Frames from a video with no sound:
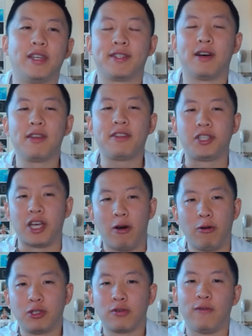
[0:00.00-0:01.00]
I saw that the
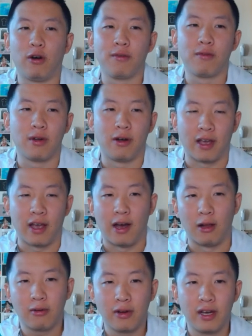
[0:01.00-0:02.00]
challenge revolved around
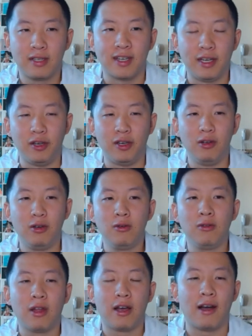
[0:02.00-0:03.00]
Calyrex, I
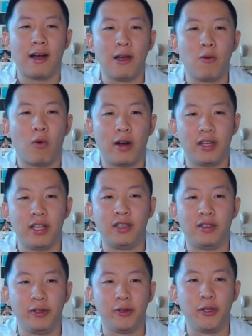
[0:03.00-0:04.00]
knew that I wanted
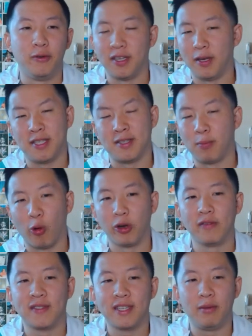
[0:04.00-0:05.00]
to use a
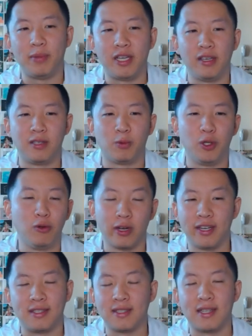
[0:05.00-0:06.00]
supportive set because when you
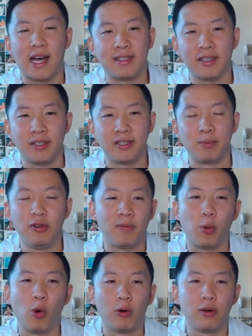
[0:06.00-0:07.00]
look at its stats and its
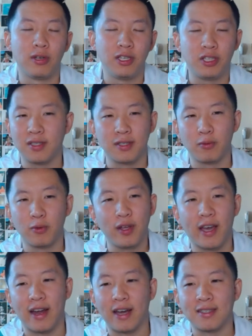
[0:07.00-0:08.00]
move pool, it just doesn't
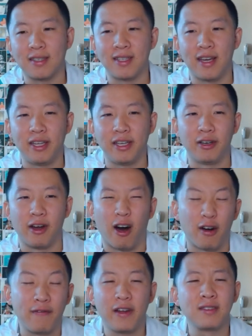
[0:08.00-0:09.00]
really get access to any good
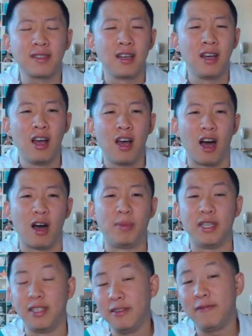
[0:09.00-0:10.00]
offense,
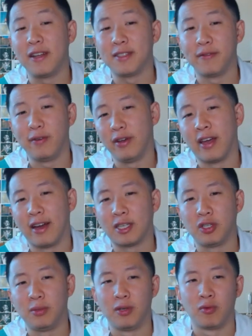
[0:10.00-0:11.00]
but defensively can
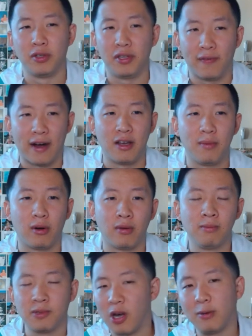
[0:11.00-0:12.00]
actually be really
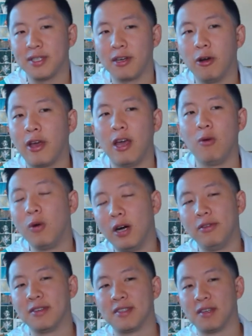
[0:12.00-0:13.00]
viable. So I was like, okay,
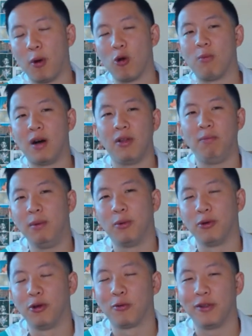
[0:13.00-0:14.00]
one, this is a Pokemon that
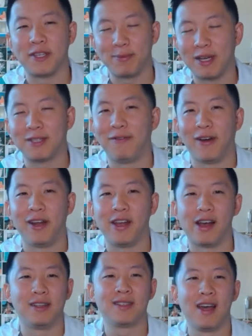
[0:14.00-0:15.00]
people don't really expect to fight
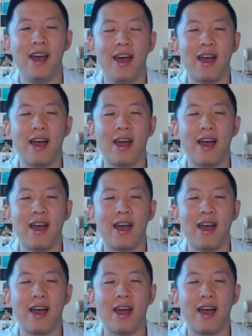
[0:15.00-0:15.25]
against.